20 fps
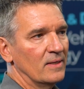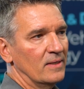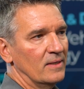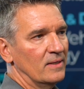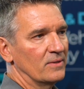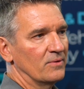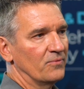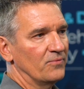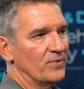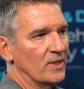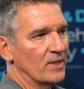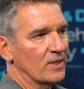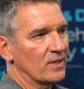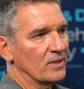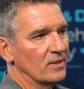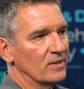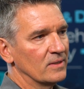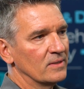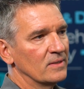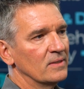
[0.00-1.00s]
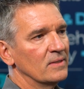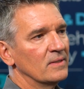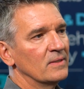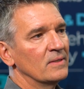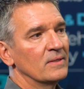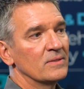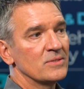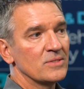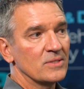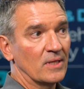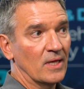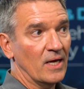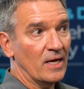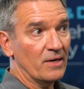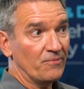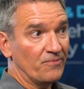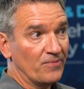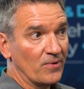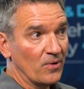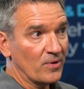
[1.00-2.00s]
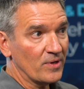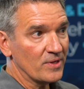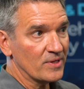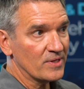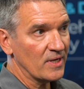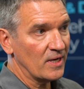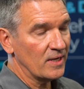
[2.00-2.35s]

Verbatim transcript: in the vehicle. There's a lot of focus